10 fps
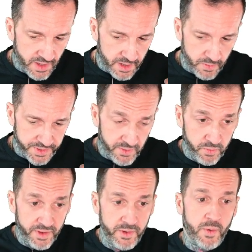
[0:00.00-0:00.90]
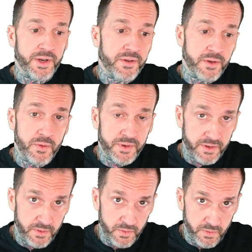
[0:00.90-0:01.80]
uh, what you really want to do
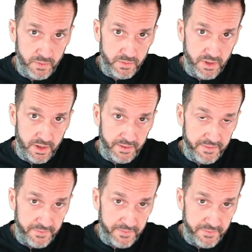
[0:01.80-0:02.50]
to uh,